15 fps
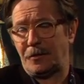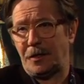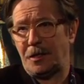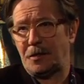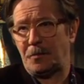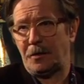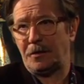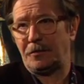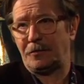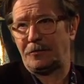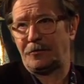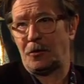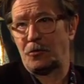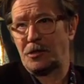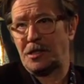he's been
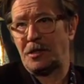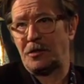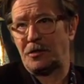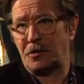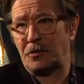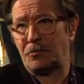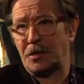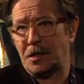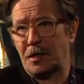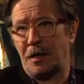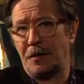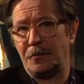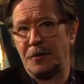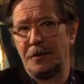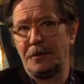forced into
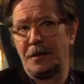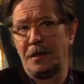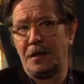retirement.